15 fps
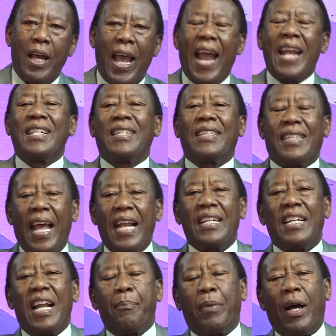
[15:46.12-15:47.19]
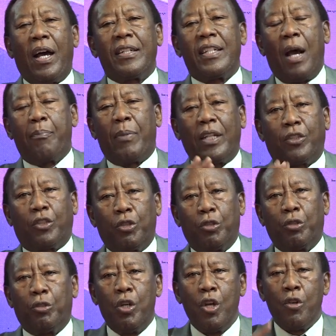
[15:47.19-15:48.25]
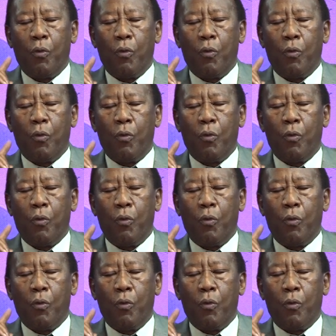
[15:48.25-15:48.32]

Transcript: And then number, number two,